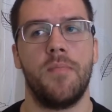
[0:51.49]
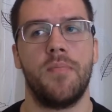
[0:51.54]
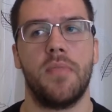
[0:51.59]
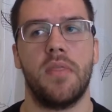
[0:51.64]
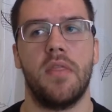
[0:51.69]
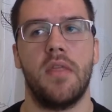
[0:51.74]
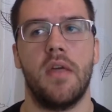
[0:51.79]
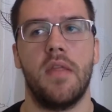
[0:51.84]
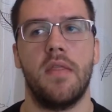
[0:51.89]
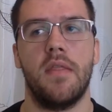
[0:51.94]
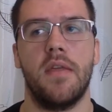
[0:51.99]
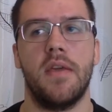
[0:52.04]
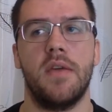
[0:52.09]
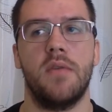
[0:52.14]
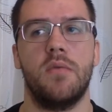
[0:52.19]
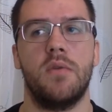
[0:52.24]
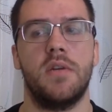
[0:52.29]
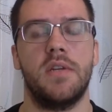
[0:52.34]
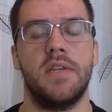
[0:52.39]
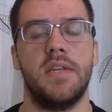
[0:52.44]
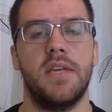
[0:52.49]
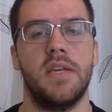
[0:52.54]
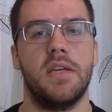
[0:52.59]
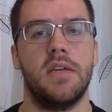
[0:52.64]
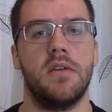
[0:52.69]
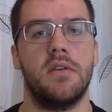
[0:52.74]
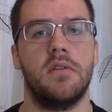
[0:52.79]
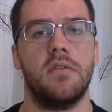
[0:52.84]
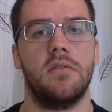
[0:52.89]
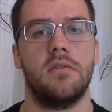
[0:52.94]
then they would get
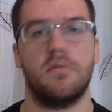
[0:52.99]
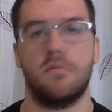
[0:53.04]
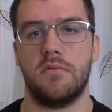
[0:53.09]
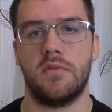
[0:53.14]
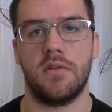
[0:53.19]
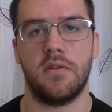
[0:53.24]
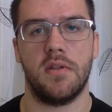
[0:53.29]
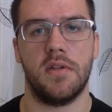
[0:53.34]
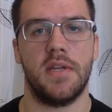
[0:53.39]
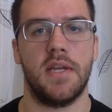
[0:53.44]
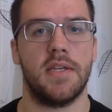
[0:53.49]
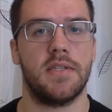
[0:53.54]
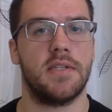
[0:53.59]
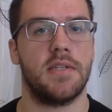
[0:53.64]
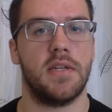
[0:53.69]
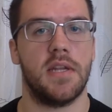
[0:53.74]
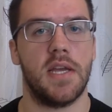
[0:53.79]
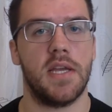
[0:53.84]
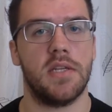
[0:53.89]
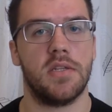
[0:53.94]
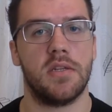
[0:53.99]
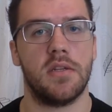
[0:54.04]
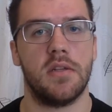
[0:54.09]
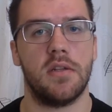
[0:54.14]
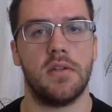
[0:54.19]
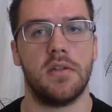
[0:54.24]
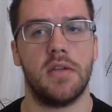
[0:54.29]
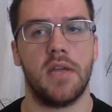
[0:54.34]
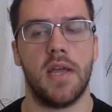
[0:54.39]
to the destination.